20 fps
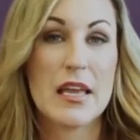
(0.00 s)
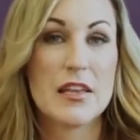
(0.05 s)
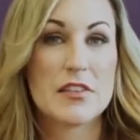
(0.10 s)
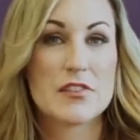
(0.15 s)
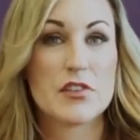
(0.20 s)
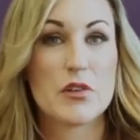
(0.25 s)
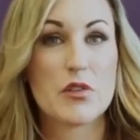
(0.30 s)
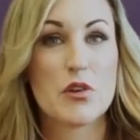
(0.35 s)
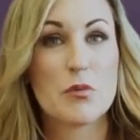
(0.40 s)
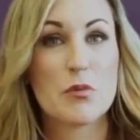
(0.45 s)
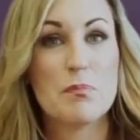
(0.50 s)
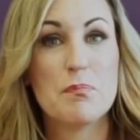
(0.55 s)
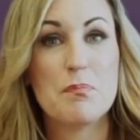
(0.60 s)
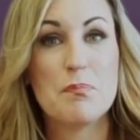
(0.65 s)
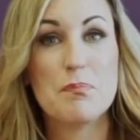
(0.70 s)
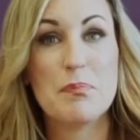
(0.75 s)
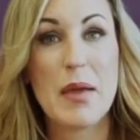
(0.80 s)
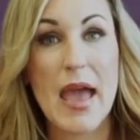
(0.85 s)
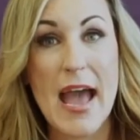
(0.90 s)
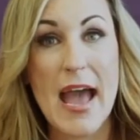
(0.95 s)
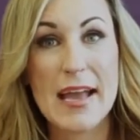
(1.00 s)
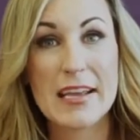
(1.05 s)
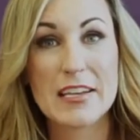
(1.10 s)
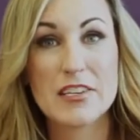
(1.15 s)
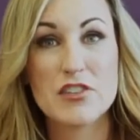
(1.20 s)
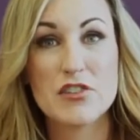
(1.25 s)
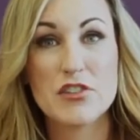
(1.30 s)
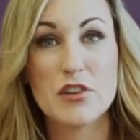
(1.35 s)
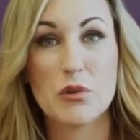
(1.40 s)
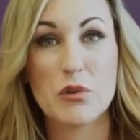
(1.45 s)
So they're
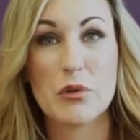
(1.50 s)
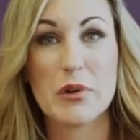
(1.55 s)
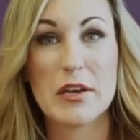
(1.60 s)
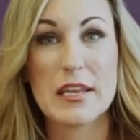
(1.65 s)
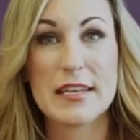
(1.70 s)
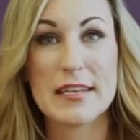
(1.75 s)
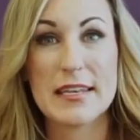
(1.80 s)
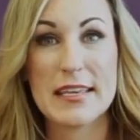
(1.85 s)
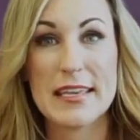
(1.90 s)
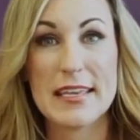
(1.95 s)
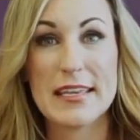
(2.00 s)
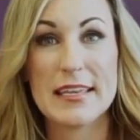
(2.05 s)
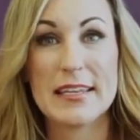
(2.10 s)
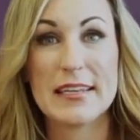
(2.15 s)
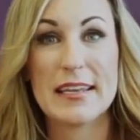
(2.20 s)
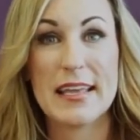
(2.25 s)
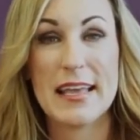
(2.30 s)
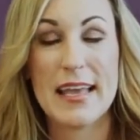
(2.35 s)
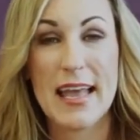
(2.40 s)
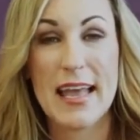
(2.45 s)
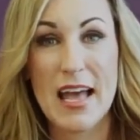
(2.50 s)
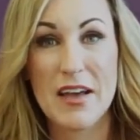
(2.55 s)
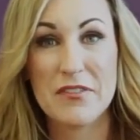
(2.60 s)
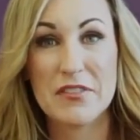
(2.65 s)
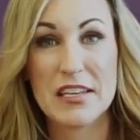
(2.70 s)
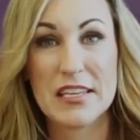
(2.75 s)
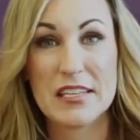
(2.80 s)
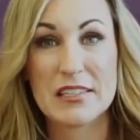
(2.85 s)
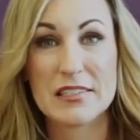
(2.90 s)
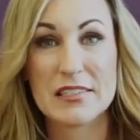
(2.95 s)
backdooring in
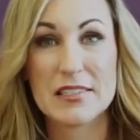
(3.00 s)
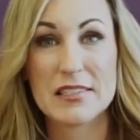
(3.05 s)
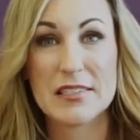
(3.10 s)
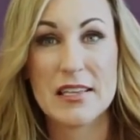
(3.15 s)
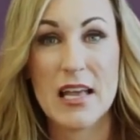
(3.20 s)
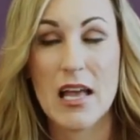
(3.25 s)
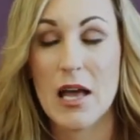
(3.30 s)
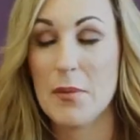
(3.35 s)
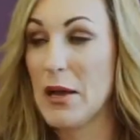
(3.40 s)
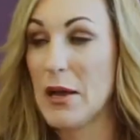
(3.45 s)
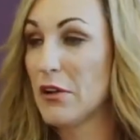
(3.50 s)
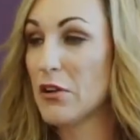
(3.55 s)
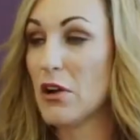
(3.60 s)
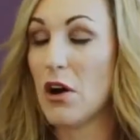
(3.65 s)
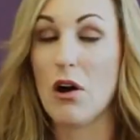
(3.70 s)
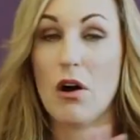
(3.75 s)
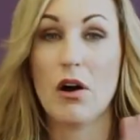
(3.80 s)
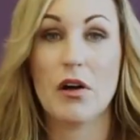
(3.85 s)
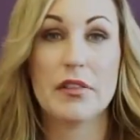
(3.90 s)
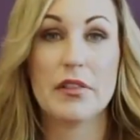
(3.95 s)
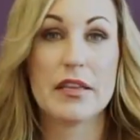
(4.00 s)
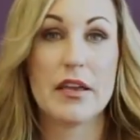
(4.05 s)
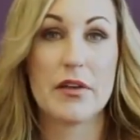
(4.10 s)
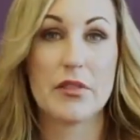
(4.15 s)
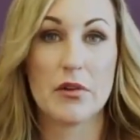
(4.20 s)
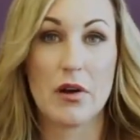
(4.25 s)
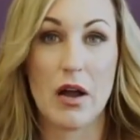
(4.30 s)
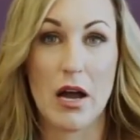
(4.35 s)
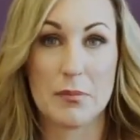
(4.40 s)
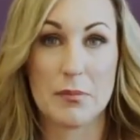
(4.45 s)
evidence about all the
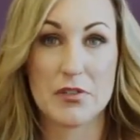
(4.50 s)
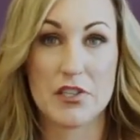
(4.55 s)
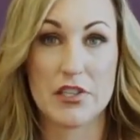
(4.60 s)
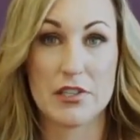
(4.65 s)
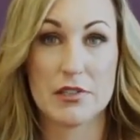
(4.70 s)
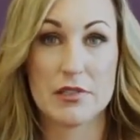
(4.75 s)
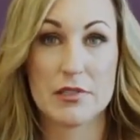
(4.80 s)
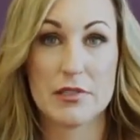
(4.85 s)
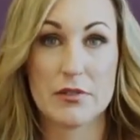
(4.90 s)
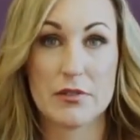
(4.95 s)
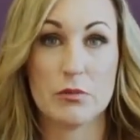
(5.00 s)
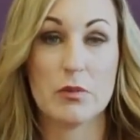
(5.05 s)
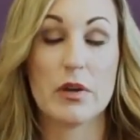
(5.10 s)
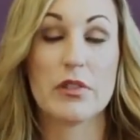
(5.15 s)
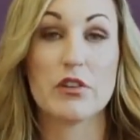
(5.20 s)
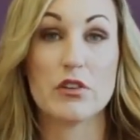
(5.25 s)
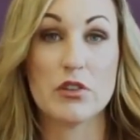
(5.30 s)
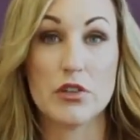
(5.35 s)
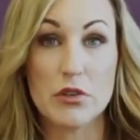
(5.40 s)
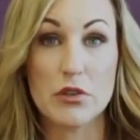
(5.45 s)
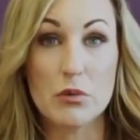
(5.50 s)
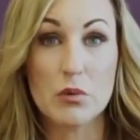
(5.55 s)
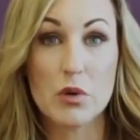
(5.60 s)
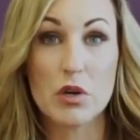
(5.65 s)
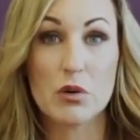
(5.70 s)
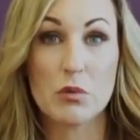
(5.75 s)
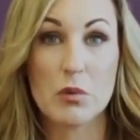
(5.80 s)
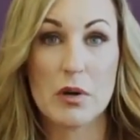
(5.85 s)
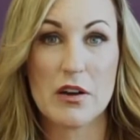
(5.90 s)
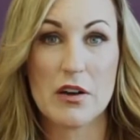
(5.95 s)
other options, whether you
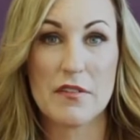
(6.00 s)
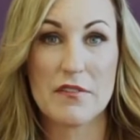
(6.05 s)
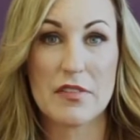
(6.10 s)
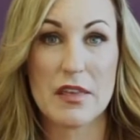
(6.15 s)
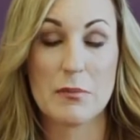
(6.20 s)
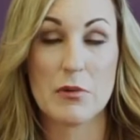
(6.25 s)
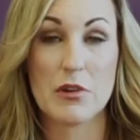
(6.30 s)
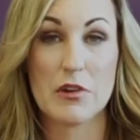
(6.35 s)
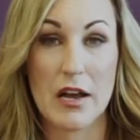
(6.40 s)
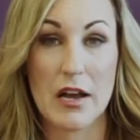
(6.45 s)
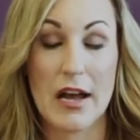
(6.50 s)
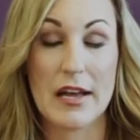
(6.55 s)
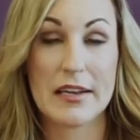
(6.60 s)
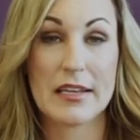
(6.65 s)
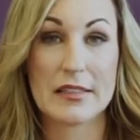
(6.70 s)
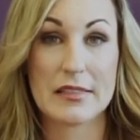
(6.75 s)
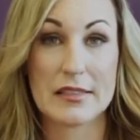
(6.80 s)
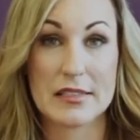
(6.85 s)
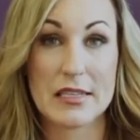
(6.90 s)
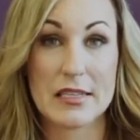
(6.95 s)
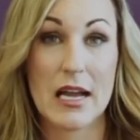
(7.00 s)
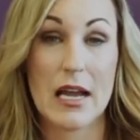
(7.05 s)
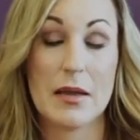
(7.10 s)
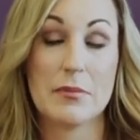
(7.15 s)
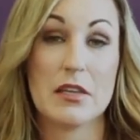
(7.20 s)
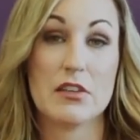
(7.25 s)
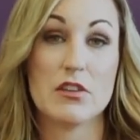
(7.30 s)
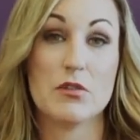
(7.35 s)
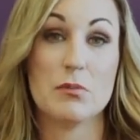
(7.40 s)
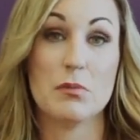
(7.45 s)
were aware of them or not at the
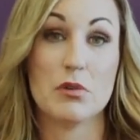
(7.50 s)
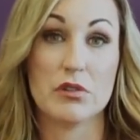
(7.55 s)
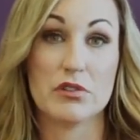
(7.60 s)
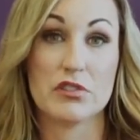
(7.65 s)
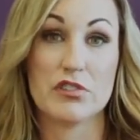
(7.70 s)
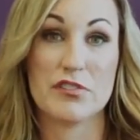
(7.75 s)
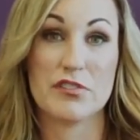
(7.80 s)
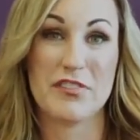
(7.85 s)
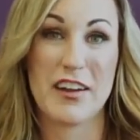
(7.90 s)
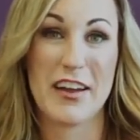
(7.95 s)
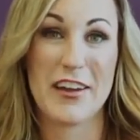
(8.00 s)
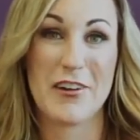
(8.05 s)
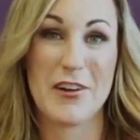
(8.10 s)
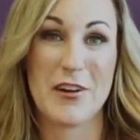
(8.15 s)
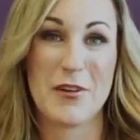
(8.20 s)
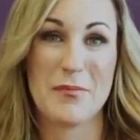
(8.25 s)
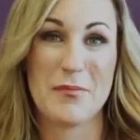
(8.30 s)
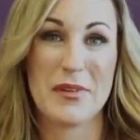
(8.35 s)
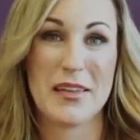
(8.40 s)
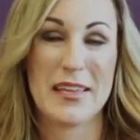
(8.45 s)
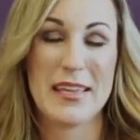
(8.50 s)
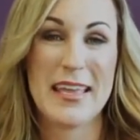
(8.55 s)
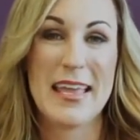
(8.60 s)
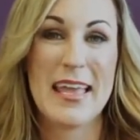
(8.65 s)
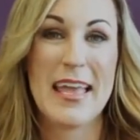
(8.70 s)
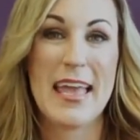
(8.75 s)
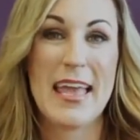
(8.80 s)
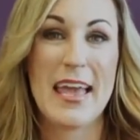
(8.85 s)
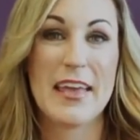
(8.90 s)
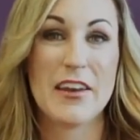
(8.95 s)
time that you pulled your firearm,
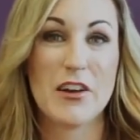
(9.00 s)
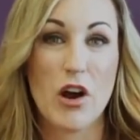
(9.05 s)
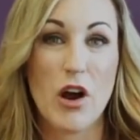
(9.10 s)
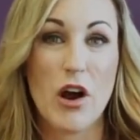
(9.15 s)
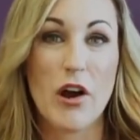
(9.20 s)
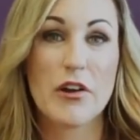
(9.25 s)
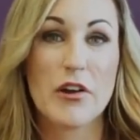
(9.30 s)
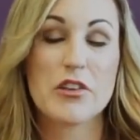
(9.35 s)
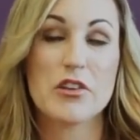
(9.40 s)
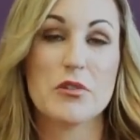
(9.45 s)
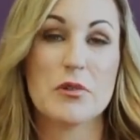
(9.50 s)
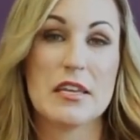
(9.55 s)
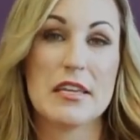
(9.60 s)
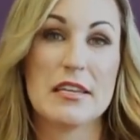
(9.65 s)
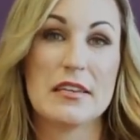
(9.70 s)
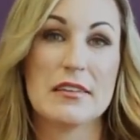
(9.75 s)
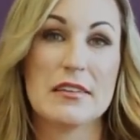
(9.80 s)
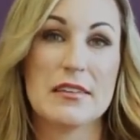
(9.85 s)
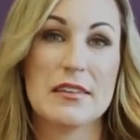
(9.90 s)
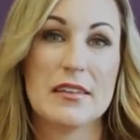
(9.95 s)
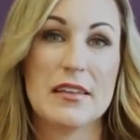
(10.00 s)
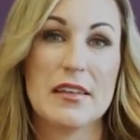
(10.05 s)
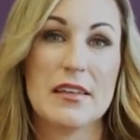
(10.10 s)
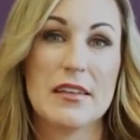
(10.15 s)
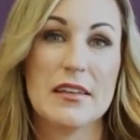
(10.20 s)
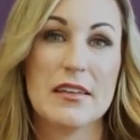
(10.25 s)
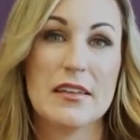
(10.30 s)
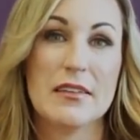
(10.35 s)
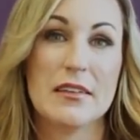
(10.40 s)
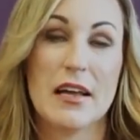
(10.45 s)
and arguing
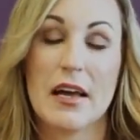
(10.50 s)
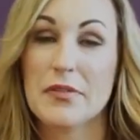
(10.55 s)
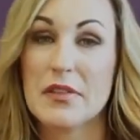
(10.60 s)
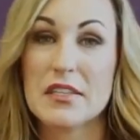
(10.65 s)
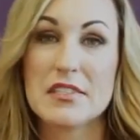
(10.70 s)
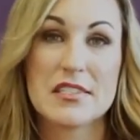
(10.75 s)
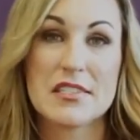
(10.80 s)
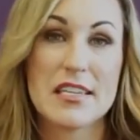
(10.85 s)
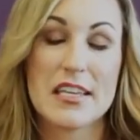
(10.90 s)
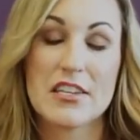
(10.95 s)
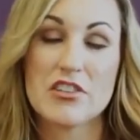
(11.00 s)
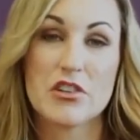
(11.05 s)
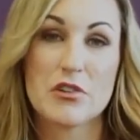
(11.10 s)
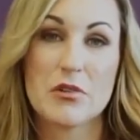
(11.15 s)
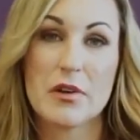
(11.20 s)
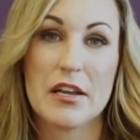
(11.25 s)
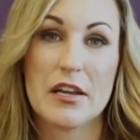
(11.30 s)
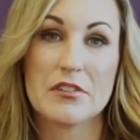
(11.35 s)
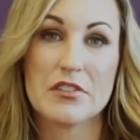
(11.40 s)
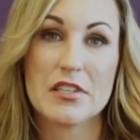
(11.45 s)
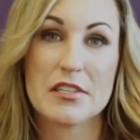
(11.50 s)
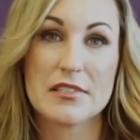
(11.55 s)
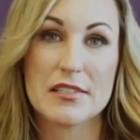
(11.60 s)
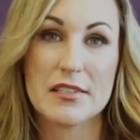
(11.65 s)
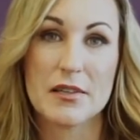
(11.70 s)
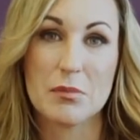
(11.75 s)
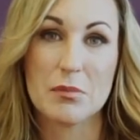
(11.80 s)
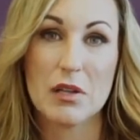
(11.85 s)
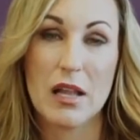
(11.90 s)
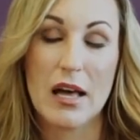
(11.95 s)
not that stand your ground
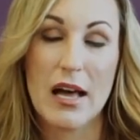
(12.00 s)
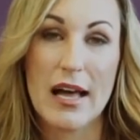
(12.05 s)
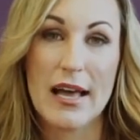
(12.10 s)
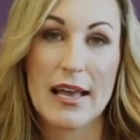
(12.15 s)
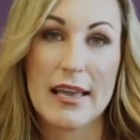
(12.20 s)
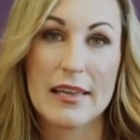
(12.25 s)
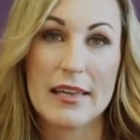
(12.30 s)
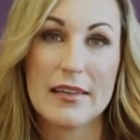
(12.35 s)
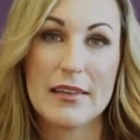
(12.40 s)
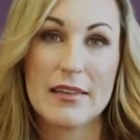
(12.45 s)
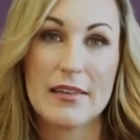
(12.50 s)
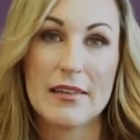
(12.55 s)
doesn't apply,